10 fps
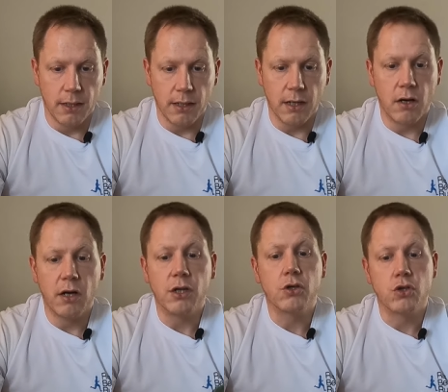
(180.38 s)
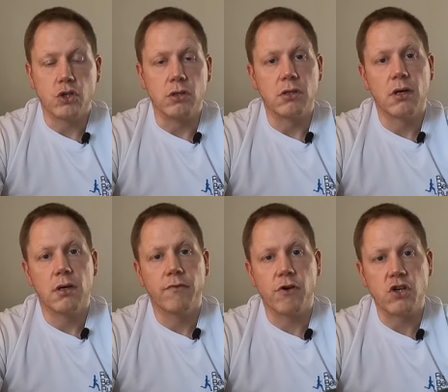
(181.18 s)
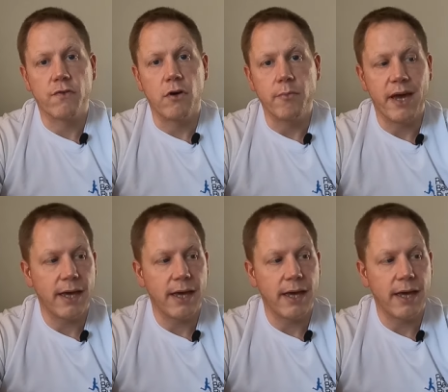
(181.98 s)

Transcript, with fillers: uh, highly cushioned Fresh Foam